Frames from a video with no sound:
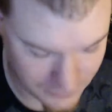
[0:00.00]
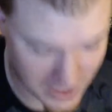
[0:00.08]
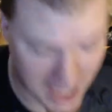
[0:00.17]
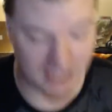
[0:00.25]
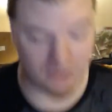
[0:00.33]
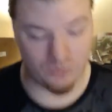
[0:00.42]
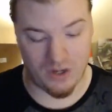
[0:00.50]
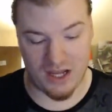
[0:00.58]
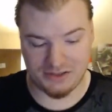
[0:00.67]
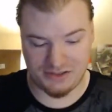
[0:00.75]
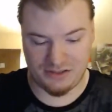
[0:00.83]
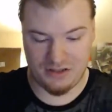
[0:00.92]

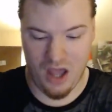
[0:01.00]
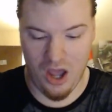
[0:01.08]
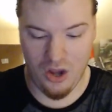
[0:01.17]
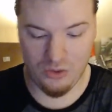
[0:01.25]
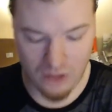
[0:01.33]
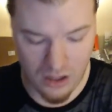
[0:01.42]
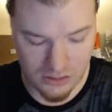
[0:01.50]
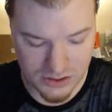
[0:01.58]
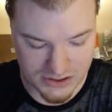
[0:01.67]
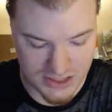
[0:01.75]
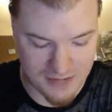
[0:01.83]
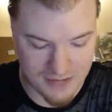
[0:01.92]
Anyways,
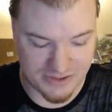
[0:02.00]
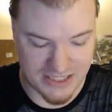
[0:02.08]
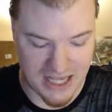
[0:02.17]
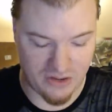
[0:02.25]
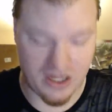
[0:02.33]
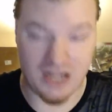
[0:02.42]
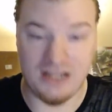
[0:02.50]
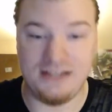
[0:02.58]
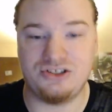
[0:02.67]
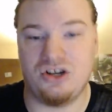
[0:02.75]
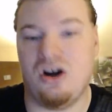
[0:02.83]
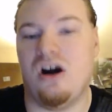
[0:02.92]
Rollins comes out and he
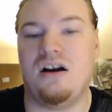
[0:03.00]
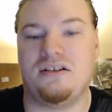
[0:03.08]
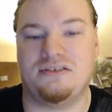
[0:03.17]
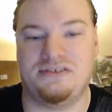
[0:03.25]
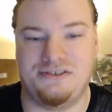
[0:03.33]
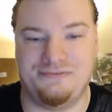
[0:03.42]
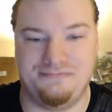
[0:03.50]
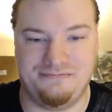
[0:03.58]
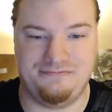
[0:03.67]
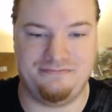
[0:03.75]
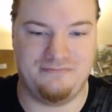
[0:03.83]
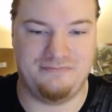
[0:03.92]
talks.
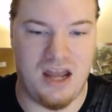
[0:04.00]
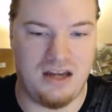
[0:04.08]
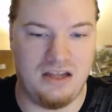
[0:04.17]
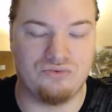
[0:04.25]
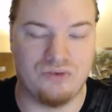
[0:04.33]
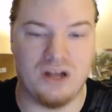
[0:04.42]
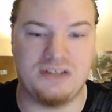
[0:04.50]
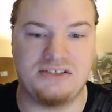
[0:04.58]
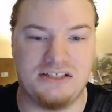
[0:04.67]
And he runs his